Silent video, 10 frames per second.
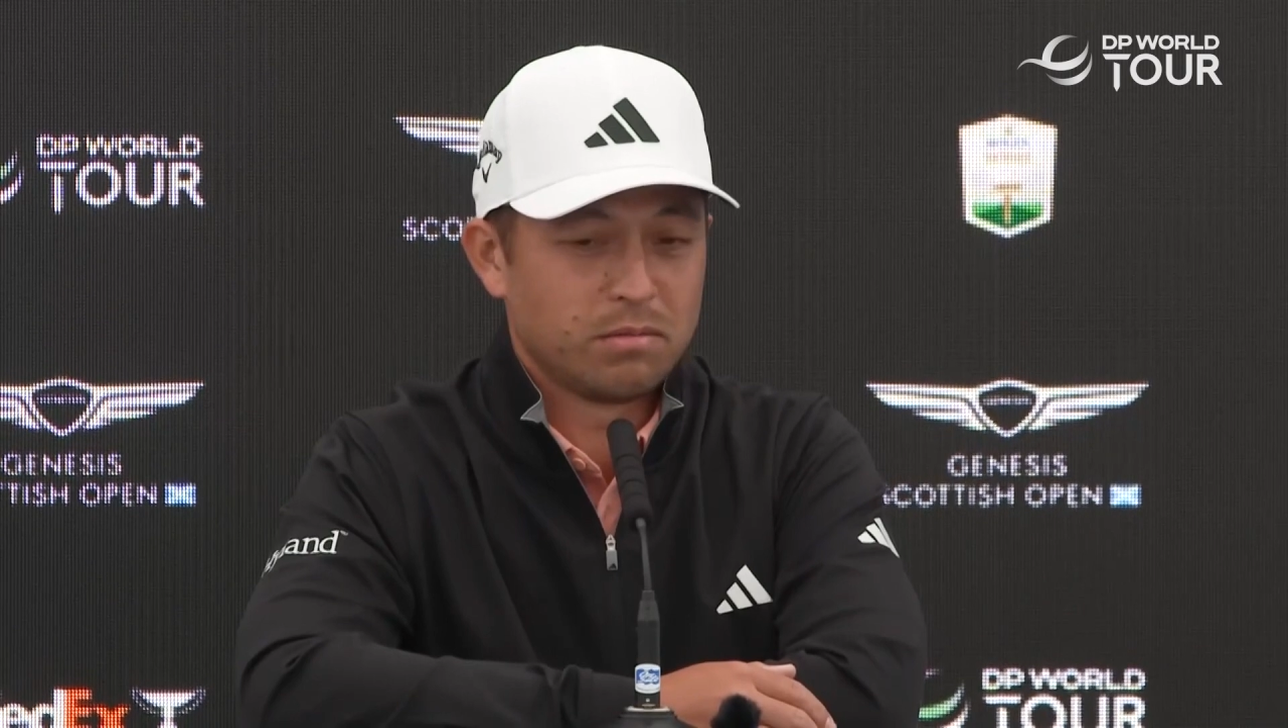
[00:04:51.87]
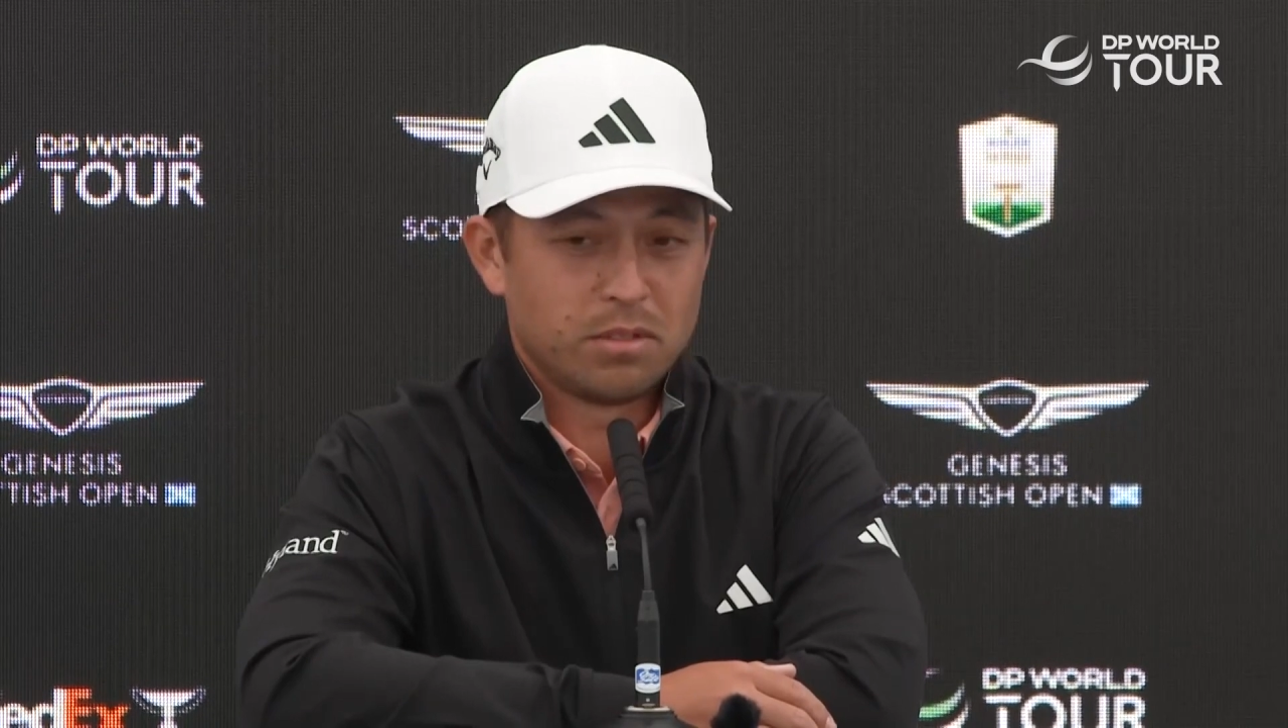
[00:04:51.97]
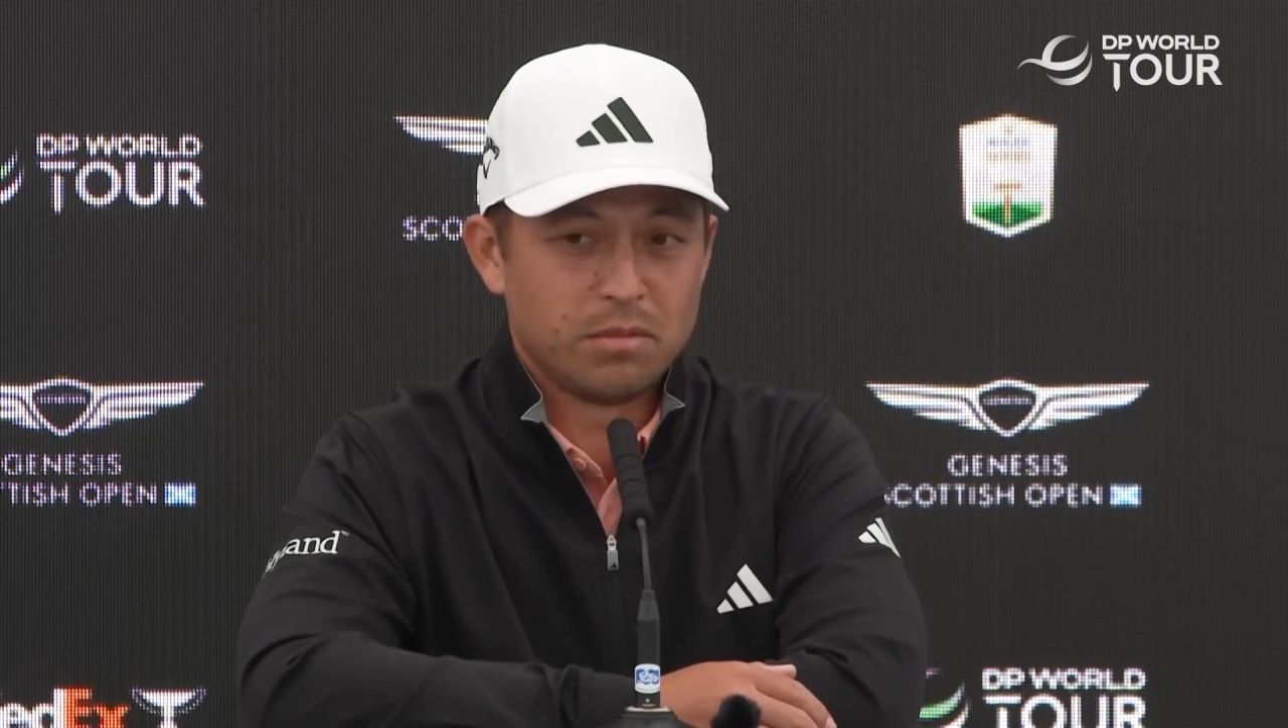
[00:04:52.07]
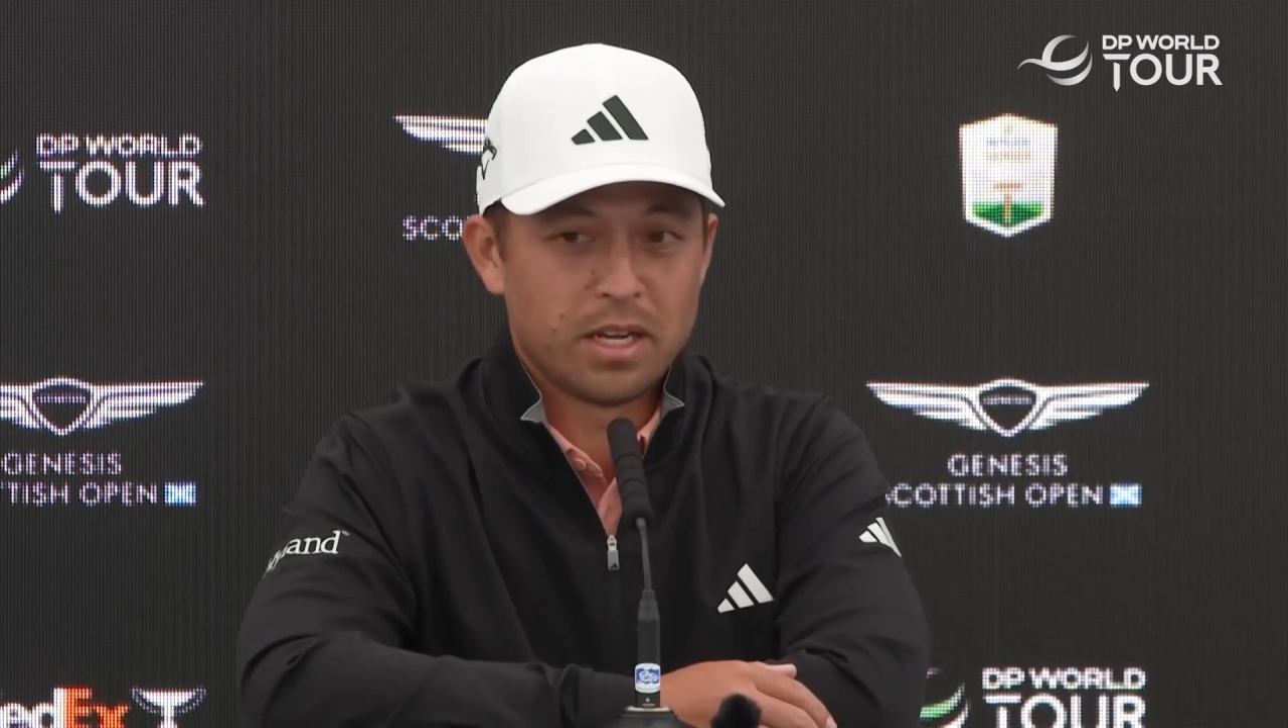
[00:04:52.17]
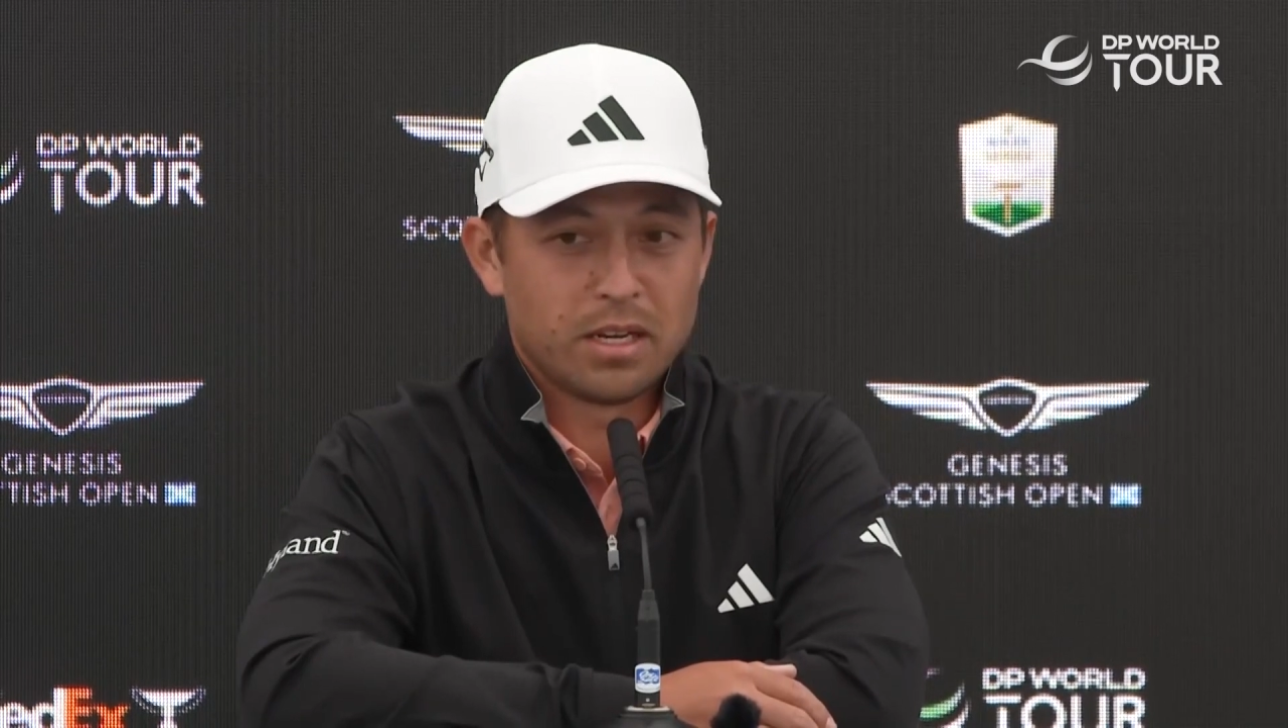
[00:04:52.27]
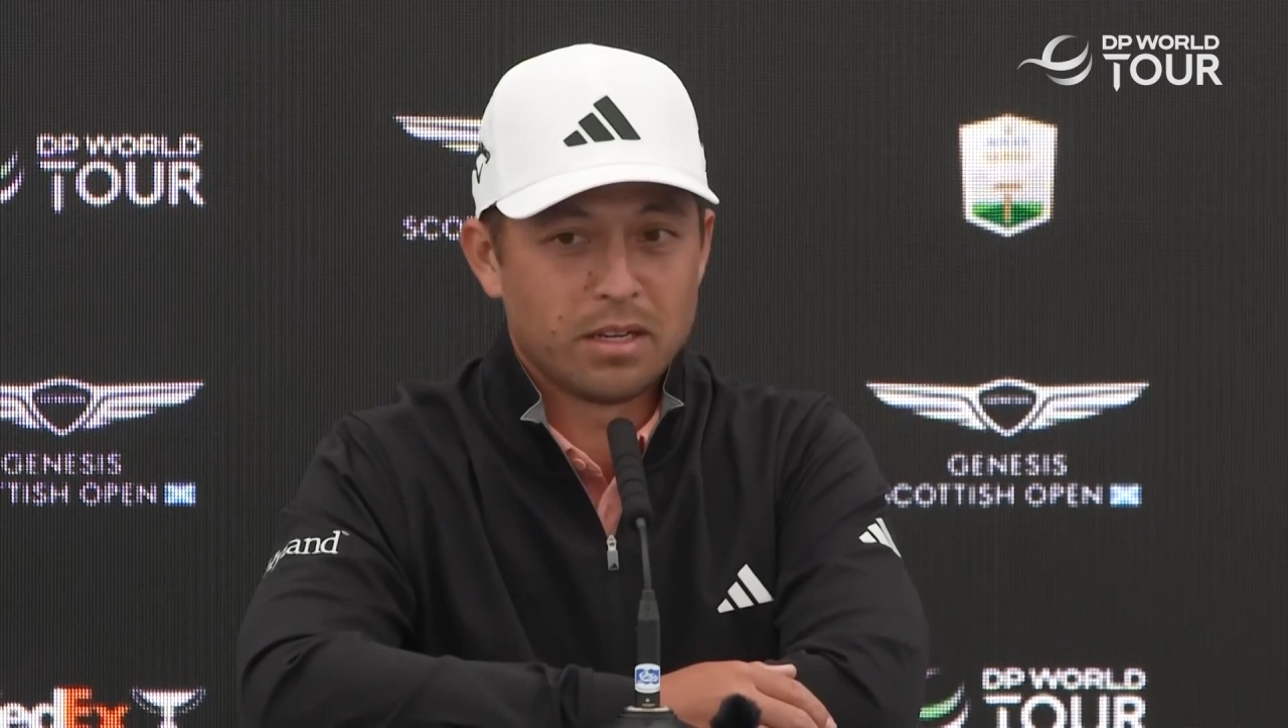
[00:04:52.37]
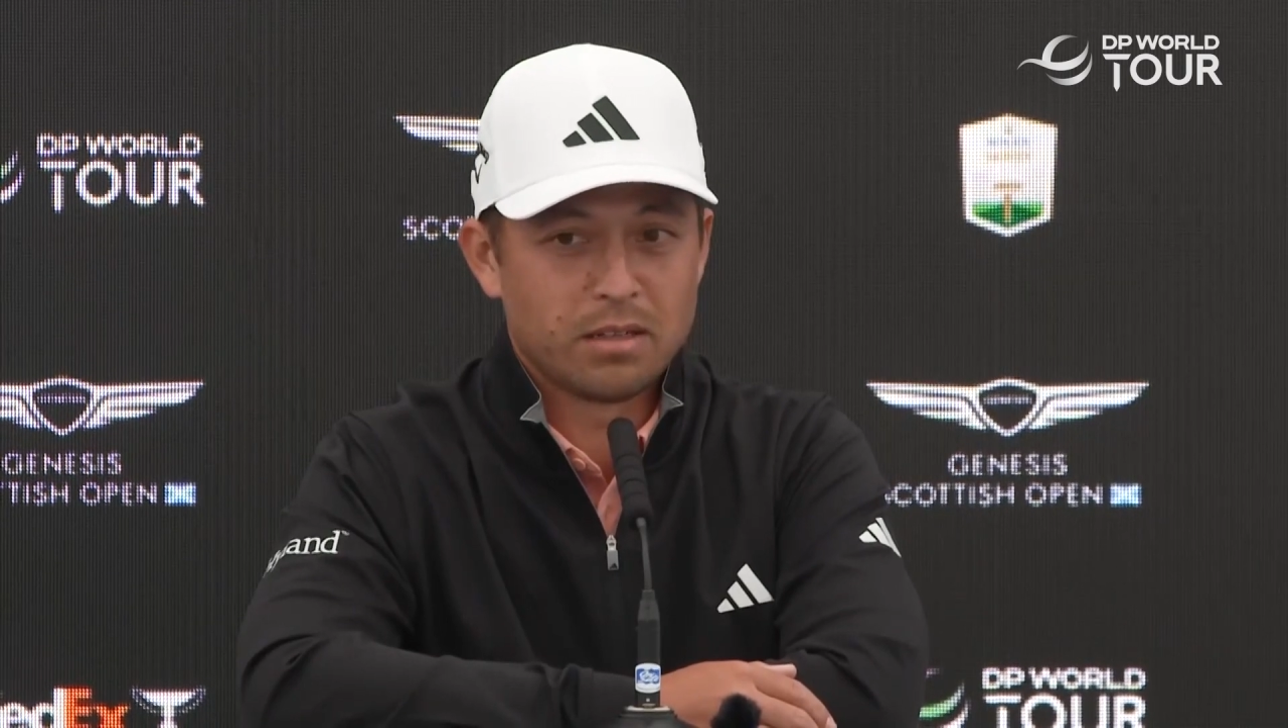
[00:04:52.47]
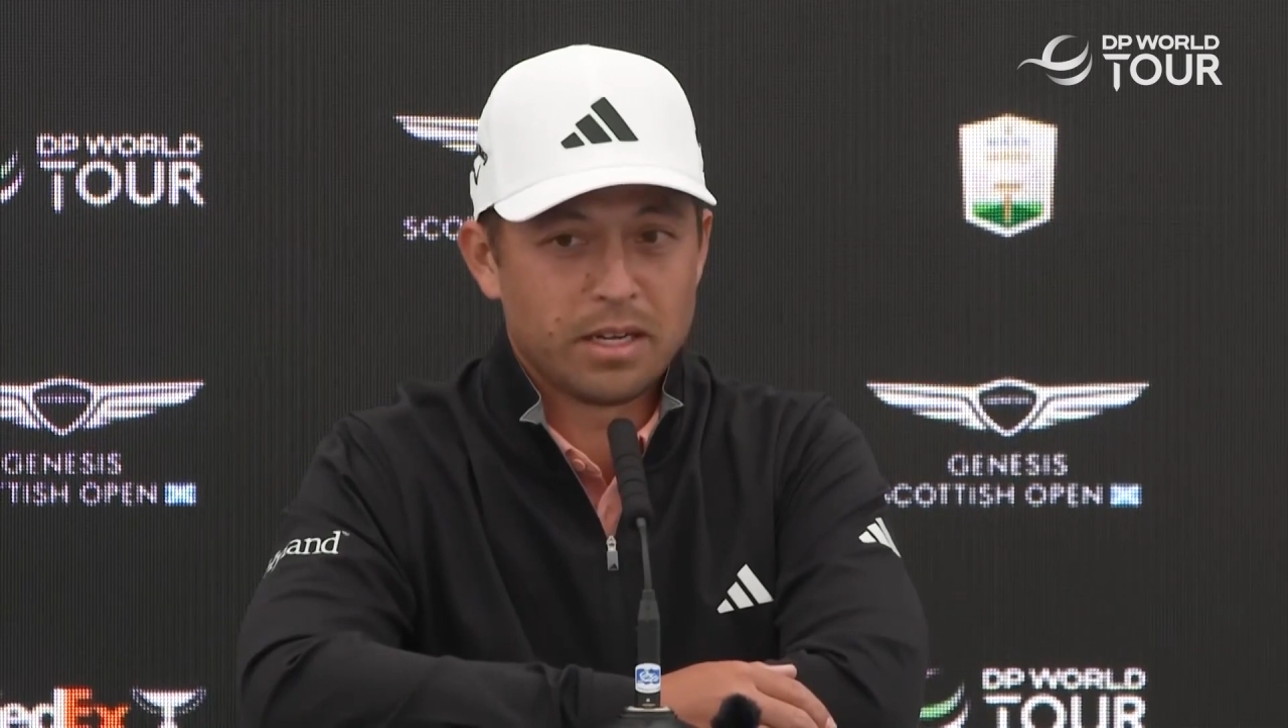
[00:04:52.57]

to getting,